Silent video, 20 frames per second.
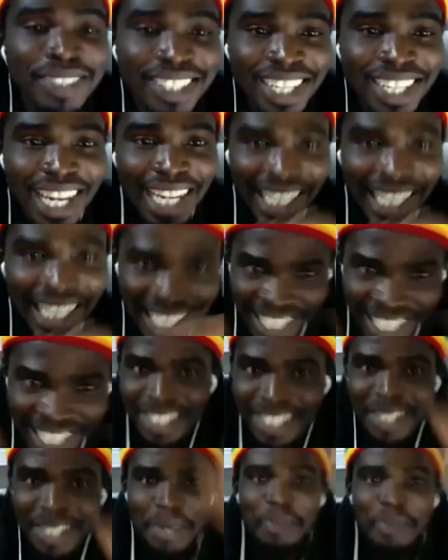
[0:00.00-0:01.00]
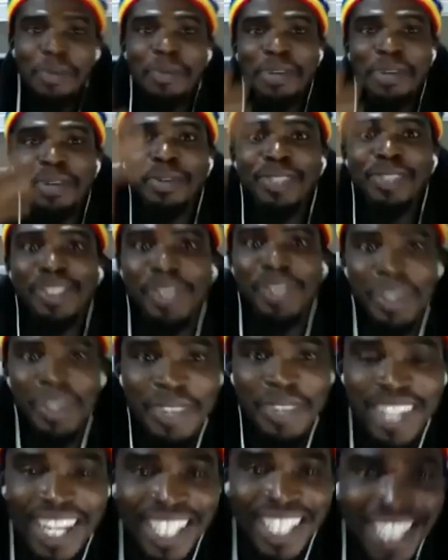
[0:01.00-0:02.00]
Okay, maybe he will join me
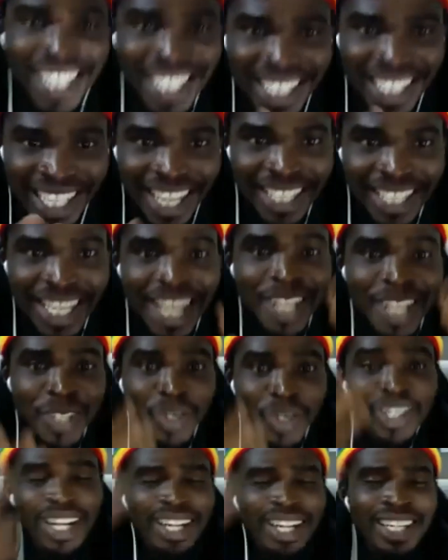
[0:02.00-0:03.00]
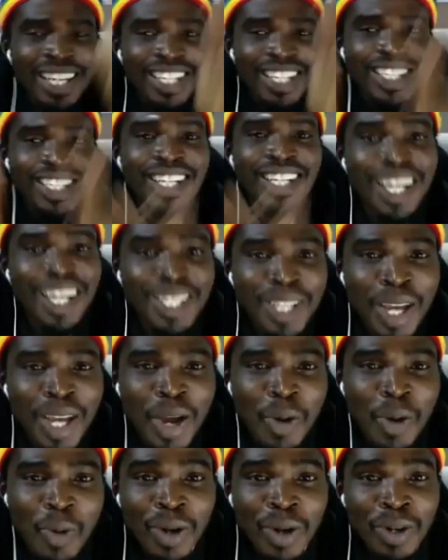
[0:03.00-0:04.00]
in our next class. So in our next class,
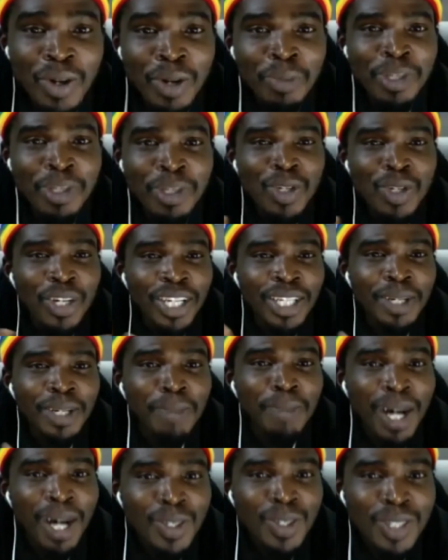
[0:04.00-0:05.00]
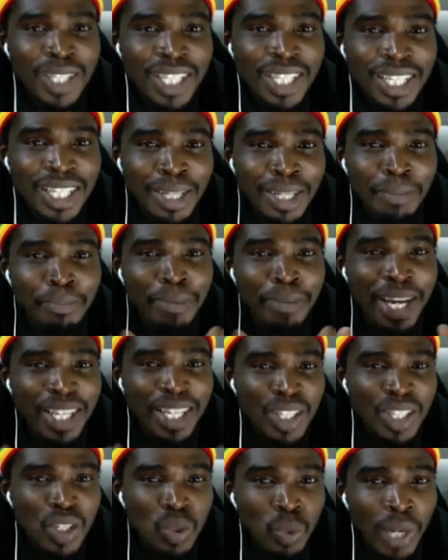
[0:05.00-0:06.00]
we're going to be talking about the
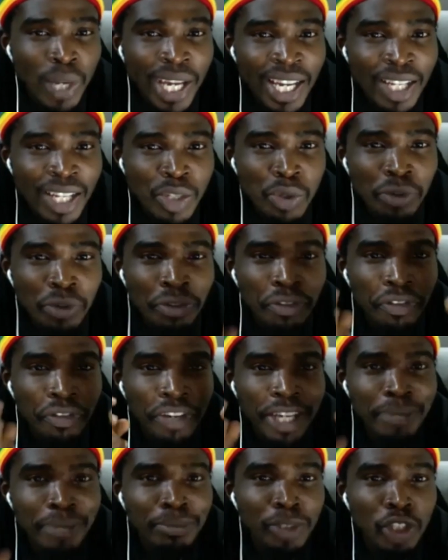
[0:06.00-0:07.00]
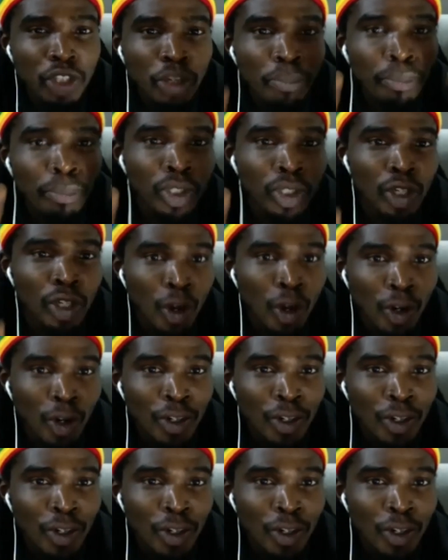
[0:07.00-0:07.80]
best way to film your monologue.